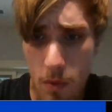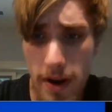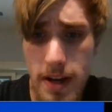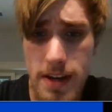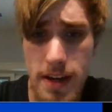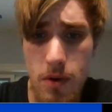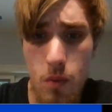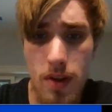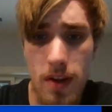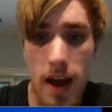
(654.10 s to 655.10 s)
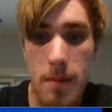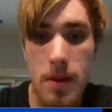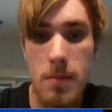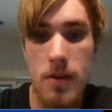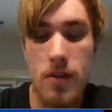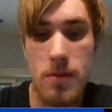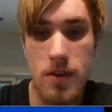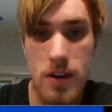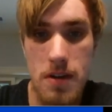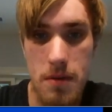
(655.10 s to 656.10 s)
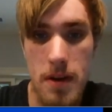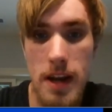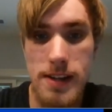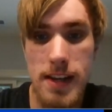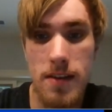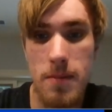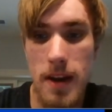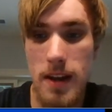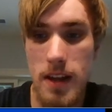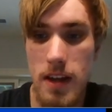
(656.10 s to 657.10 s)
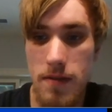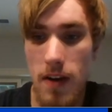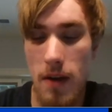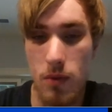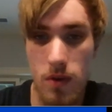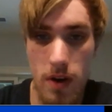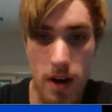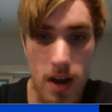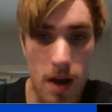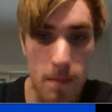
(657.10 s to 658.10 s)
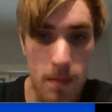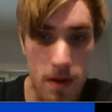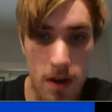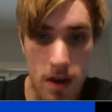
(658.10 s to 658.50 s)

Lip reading: What I did was I played bishop to g3, anticipating that e5 was going to come,